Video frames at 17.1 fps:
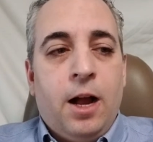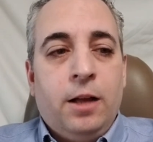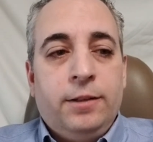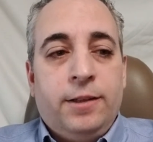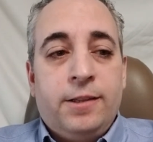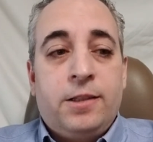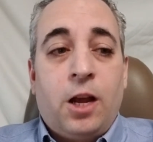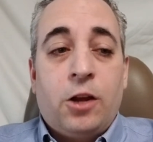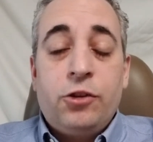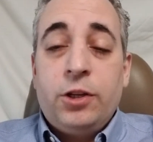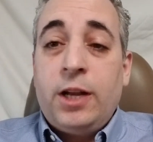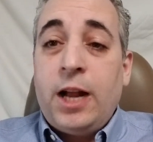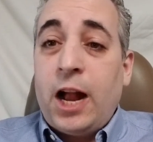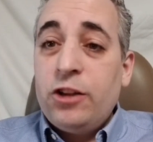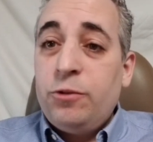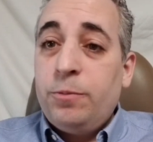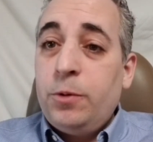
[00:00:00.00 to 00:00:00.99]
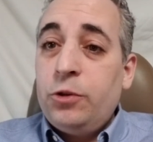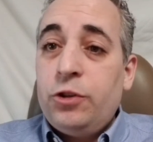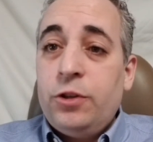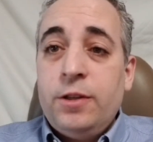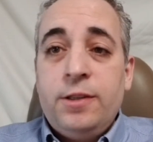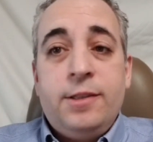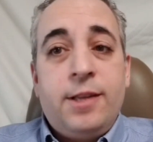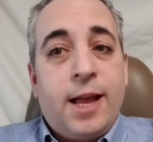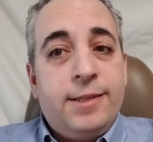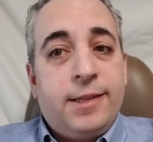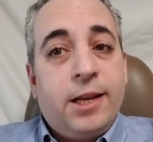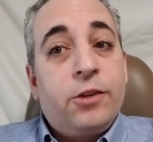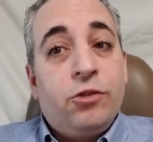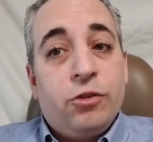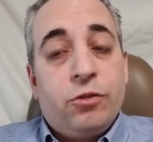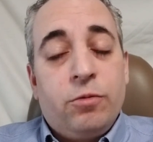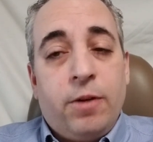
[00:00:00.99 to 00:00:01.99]
Discussion contributions, that's
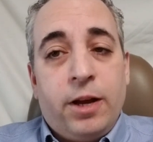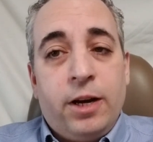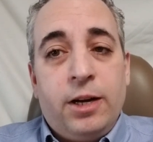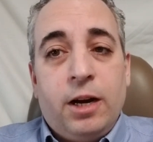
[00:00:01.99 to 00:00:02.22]
extra credit.